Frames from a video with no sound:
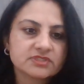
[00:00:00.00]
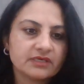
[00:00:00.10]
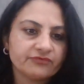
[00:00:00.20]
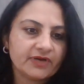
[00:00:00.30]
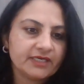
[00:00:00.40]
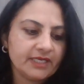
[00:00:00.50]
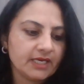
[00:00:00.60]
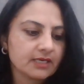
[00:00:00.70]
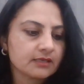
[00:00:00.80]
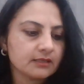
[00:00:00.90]
If I
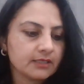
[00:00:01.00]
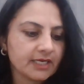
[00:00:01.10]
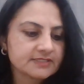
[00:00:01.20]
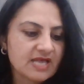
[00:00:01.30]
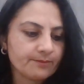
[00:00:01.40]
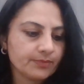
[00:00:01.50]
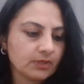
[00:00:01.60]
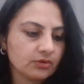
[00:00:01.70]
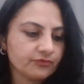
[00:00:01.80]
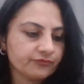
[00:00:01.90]
take an
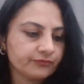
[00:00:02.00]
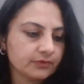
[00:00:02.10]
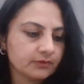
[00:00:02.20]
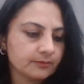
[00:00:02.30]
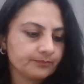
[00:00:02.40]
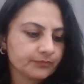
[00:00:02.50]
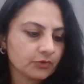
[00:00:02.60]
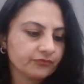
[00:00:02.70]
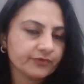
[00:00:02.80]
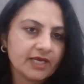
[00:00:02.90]
example of
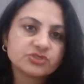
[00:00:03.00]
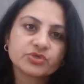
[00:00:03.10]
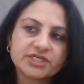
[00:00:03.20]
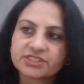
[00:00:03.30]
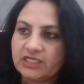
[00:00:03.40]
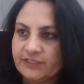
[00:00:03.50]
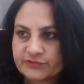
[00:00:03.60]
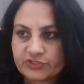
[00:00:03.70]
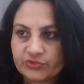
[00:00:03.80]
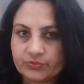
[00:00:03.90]
an educational
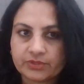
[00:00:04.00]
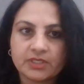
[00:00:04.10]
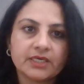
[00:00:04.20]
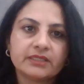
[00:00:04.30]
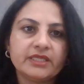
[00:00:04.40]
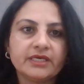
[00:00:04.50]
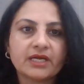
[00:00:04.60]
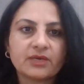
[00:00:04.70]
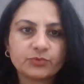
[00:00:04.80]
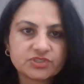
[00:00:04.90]
institute, there
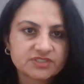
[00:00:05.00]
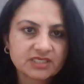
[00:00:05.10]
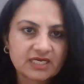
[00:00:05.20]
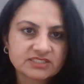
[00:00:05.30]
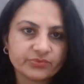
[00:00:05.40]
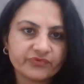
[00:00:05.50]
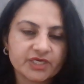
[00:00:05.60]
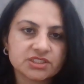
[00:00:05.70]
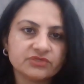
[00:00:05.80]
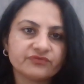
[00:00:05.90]
are position
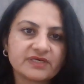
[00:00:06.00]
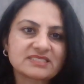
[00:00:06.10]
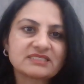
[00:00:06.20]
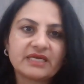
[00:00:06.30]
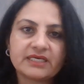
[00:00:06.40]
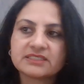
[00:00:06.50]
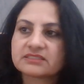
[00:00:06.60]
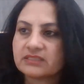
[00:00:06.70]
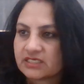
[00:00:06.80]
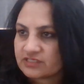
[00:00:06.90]
classification. First there is
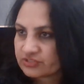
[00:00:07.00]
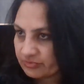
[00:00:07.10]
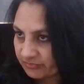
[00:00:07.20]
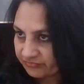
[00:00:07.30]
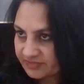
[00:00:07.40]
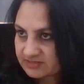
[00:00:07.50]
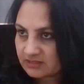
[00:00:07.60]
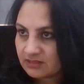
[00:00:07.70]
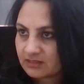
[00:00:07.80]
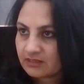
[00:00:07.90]
assistant professor
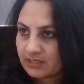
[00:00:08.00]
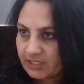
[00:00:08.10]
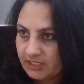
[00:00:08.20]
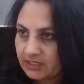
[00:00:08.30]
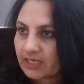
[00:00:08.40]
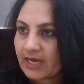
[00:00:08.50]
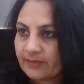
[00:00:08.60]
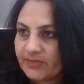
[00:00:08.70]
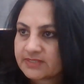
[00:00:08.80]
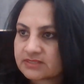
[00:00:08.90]
in
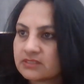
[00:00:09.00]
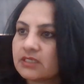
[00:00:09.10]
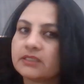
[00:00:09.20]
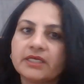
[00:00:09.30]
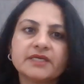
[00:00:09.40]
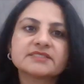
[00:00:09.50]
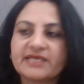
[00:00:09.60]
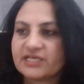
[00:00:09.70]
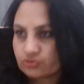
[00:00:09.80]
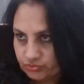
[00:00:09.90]
academics, there is
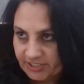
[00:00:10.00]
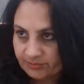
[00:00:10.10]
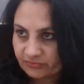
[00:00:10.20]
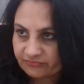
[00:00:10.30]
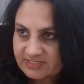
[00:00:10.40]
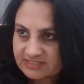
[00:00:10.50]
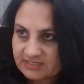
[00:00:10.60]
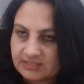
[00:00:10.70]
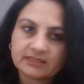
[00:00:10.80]
associate professor